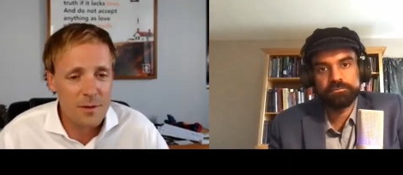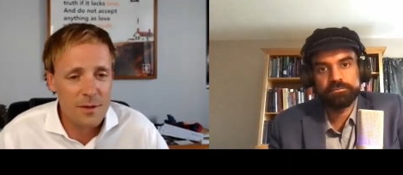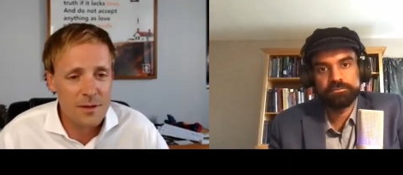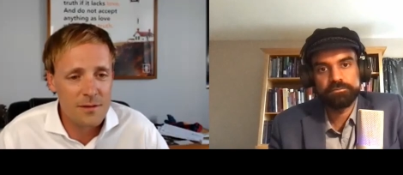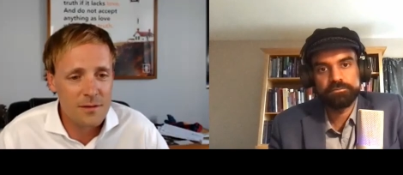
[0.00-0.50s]

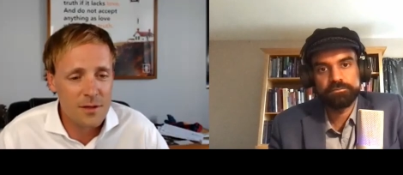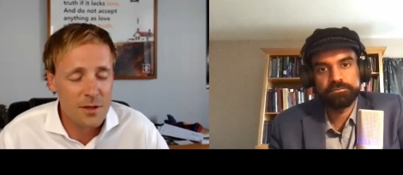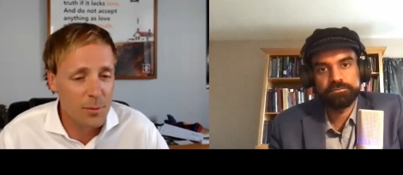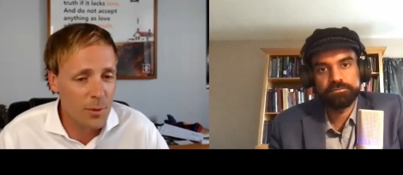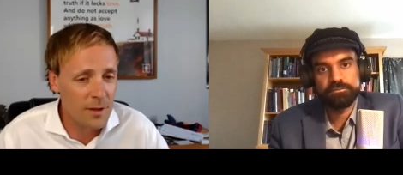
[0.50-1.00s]
Speaker 1: Lewis to
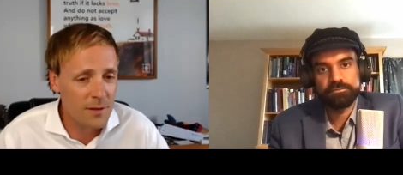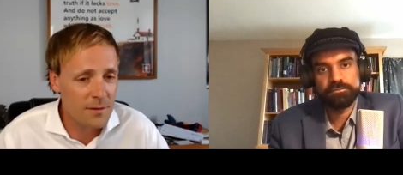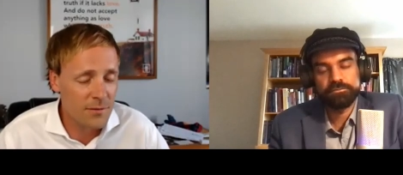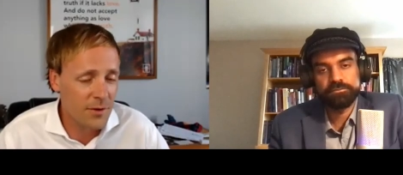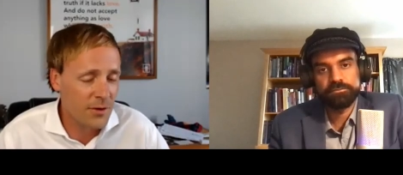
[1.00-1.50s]
Du Bois
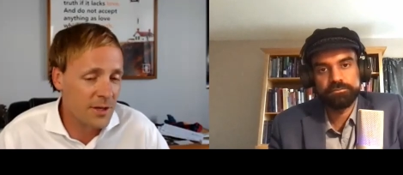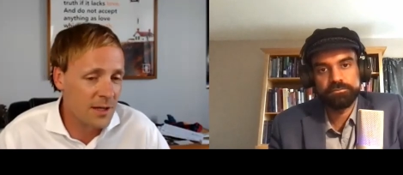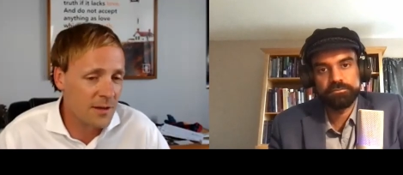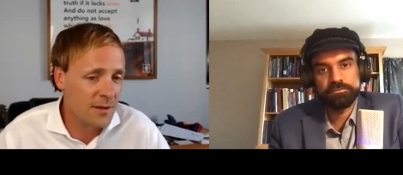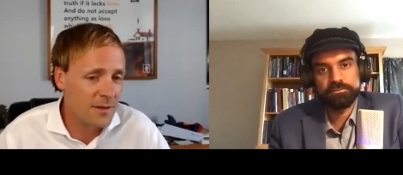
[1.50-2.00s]
to Frederick
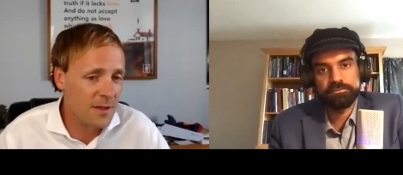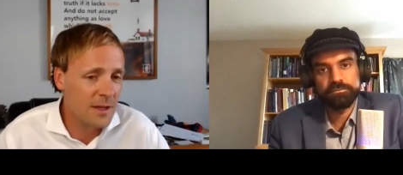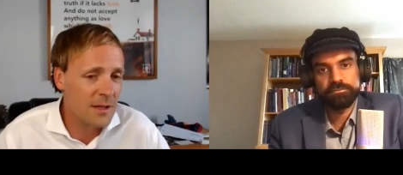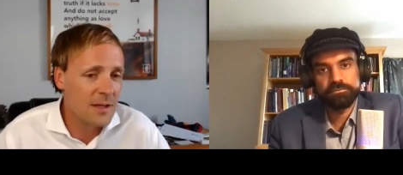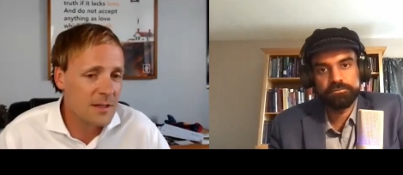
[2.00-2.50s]
Douglass
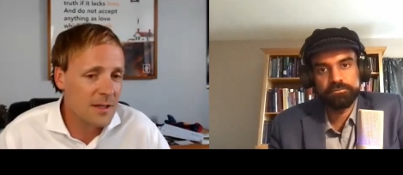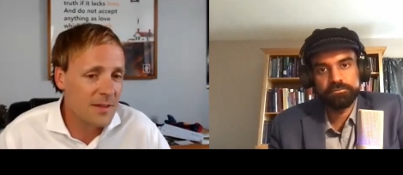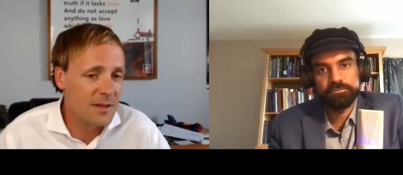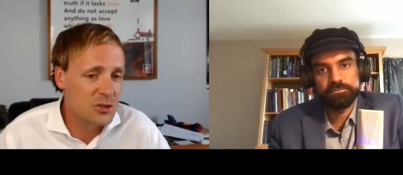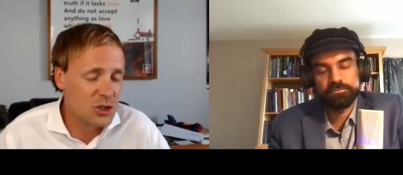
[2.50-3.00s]
to
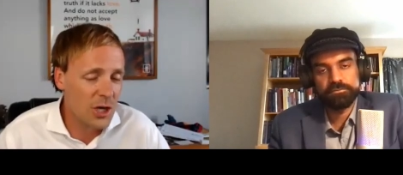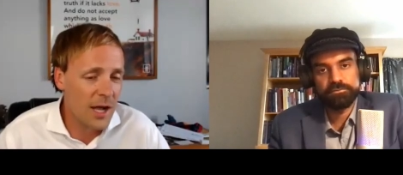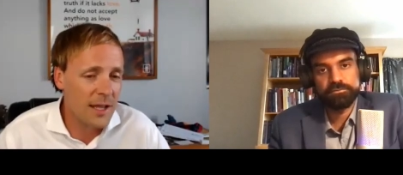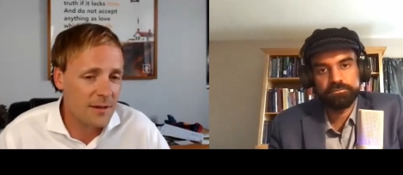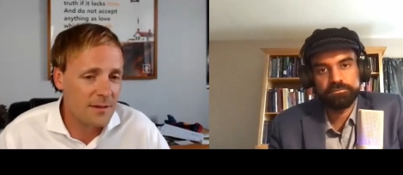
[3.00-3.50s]
these
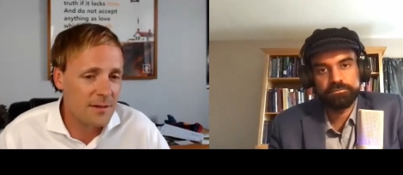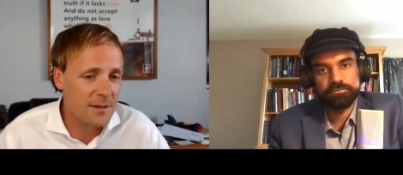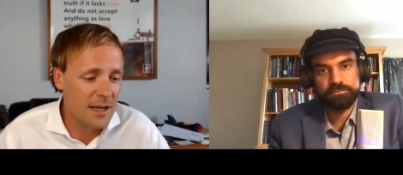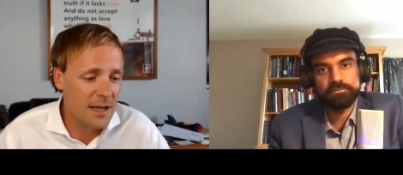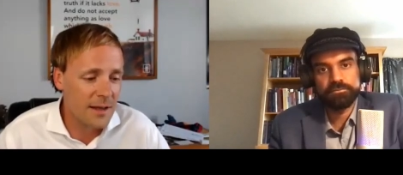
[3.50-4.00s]
giants
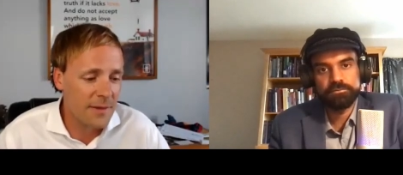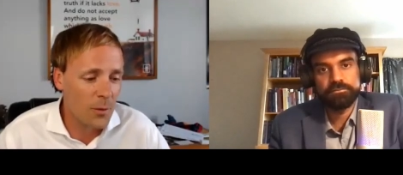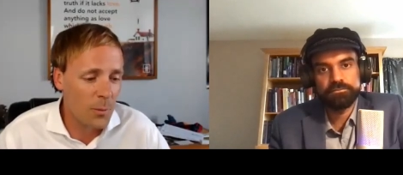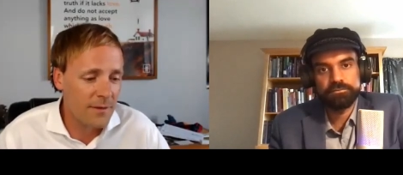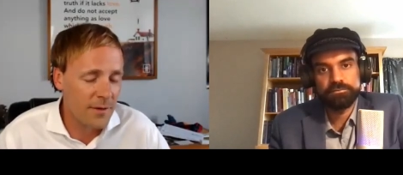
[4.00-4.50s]
uh, that
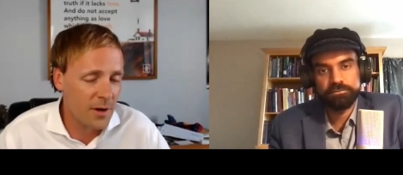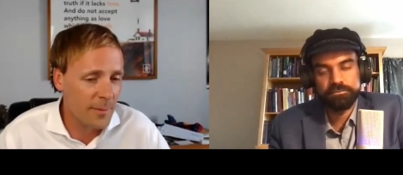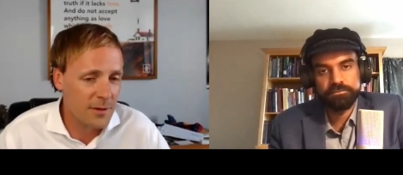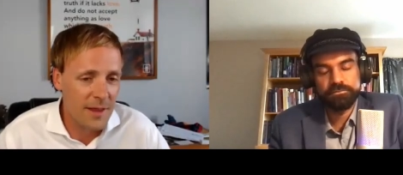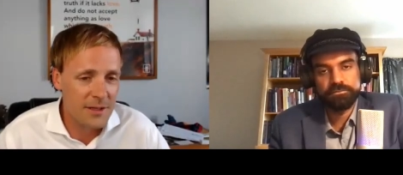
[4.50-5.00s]
we have very
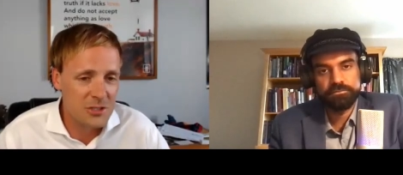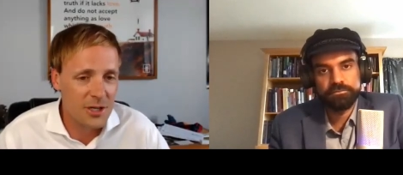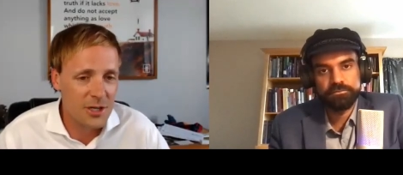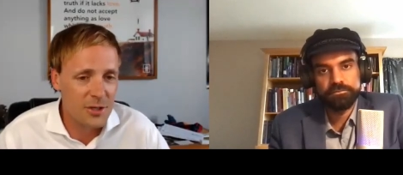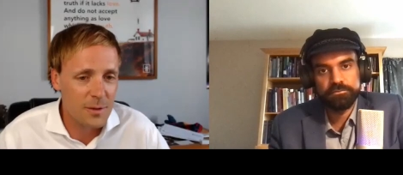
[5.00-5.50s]
much latched
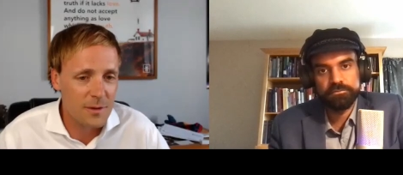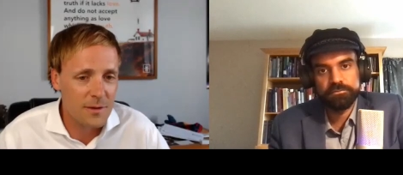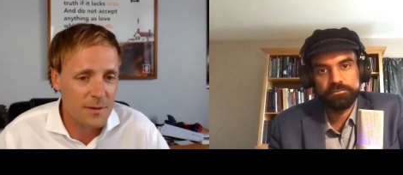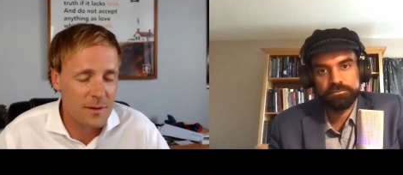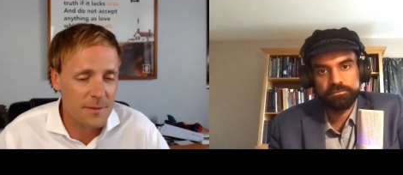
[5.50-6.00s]
onto at
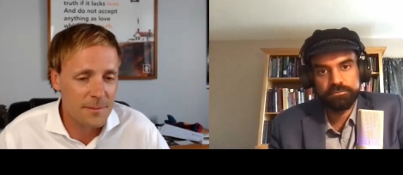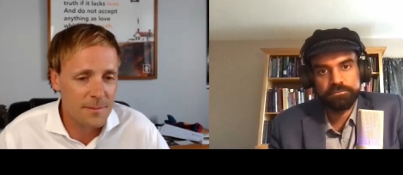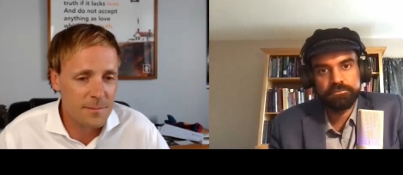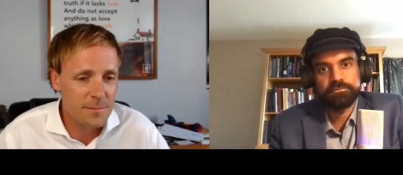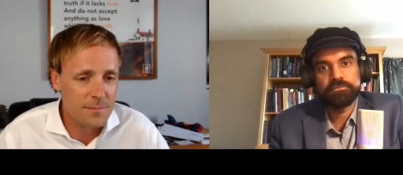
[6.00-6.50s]
Speaker 2: CLT.
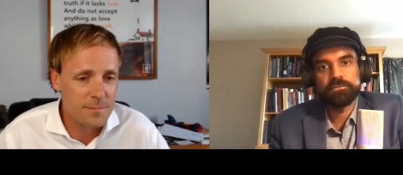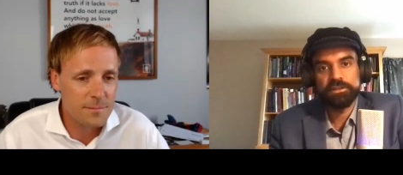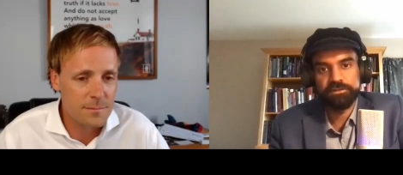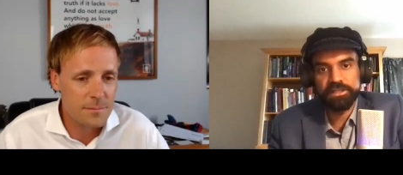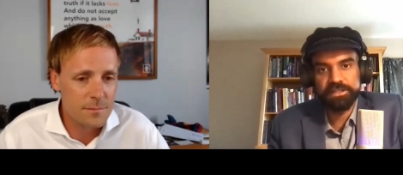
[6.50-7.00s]

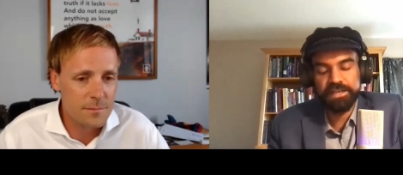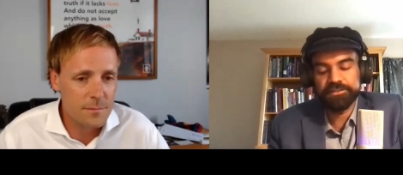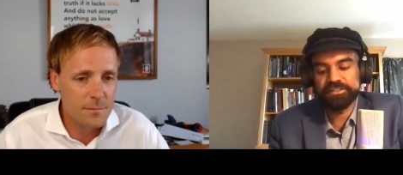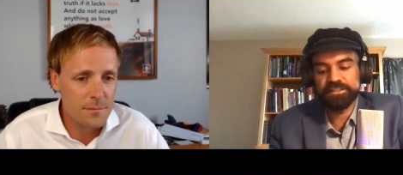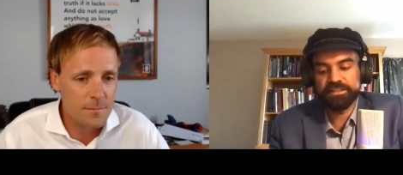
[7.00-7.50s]

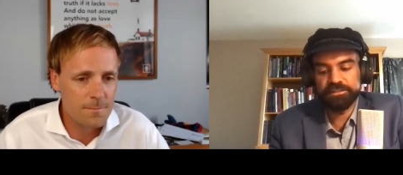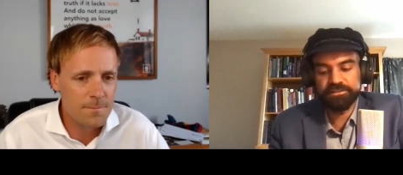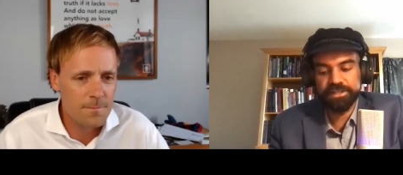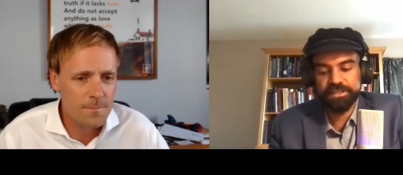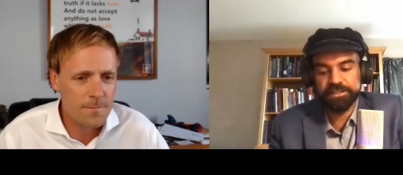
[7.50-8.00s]
Fantastic.
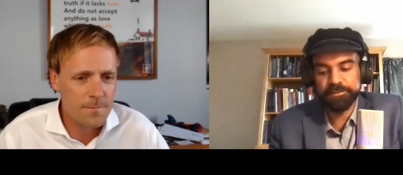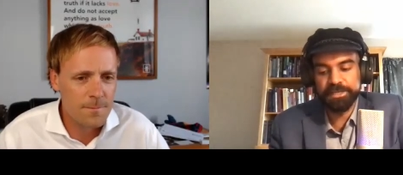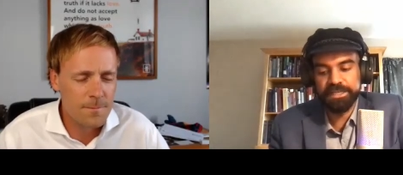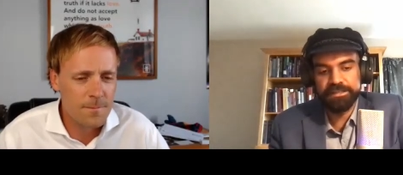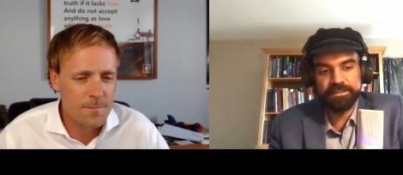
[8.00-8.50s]
Cultivating the
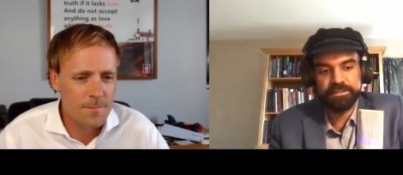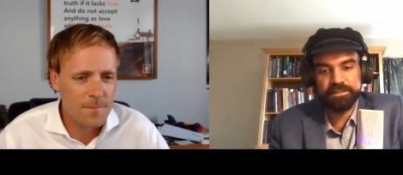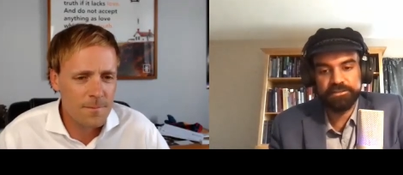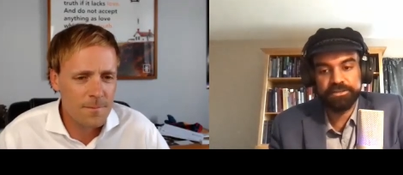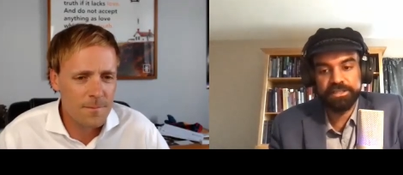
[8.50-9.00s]
mind and
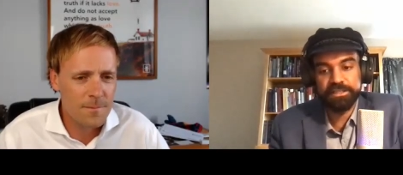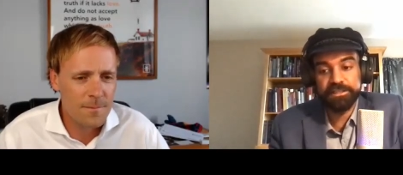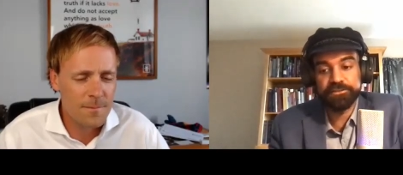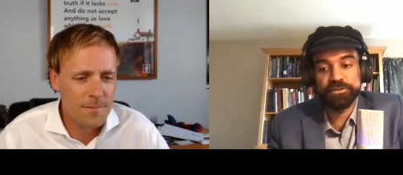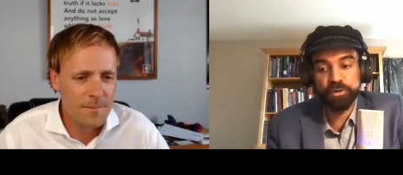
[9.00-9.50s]
cultivating
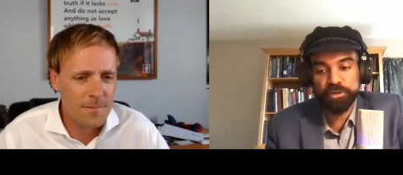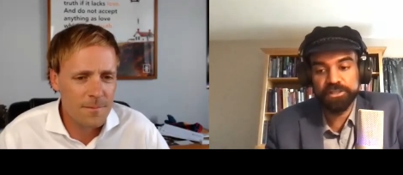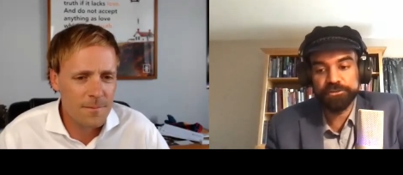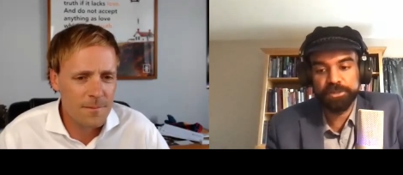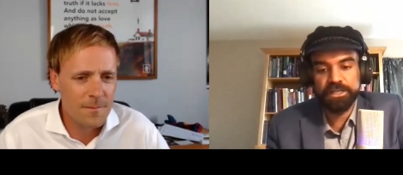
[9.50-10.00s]
the soul
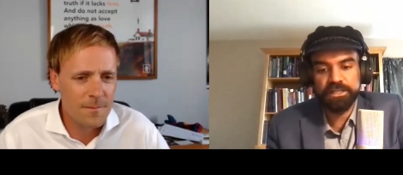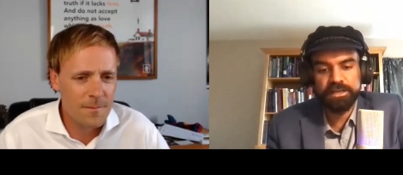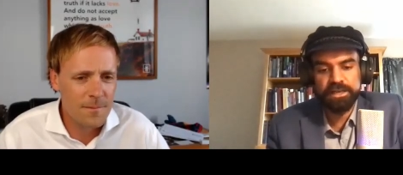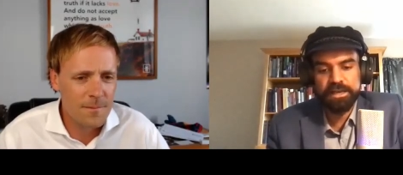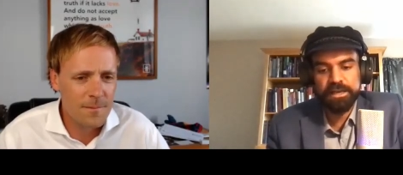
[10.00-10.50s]
as well.
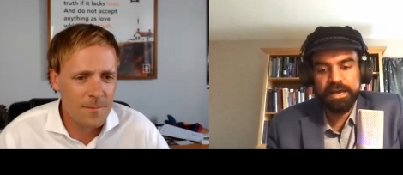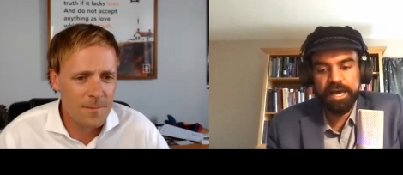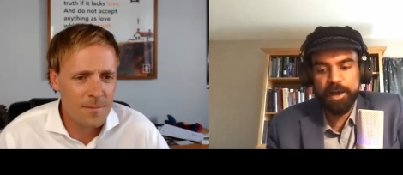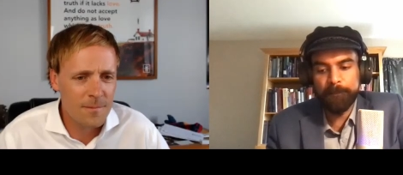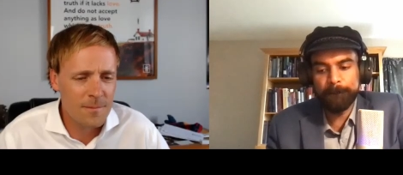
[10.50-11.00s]

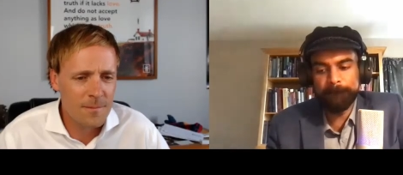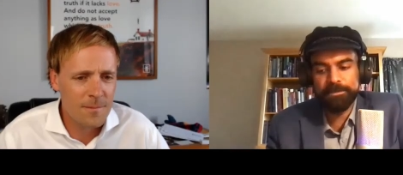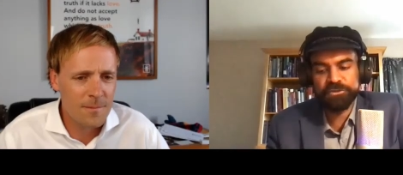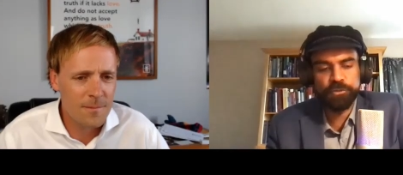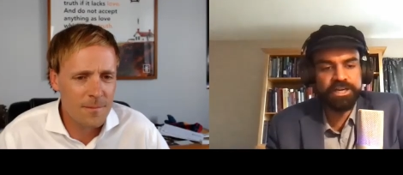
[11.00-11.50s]
Um,
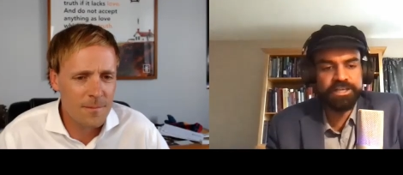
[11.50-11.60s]
so, where